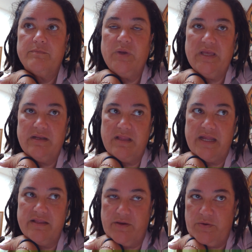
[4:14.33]
We eat a lot
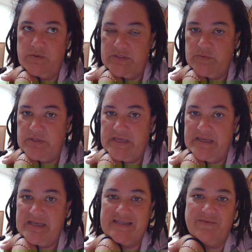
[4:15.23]
of those, and we'll eat,
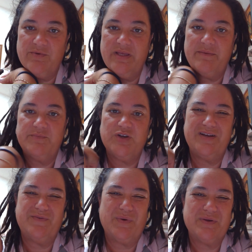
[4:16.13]
because I've really tried
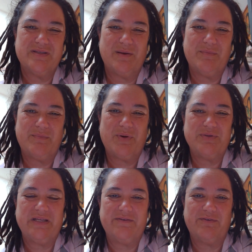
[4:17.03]
to focus on
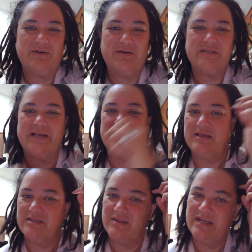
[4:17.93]
protein for Terry
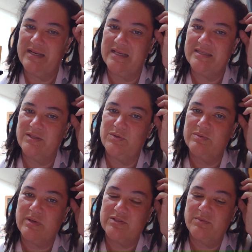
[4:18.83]
so that he doesn't lose
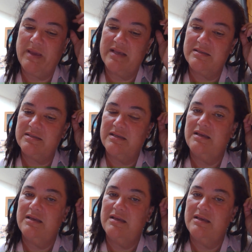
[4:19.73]
muscle mass,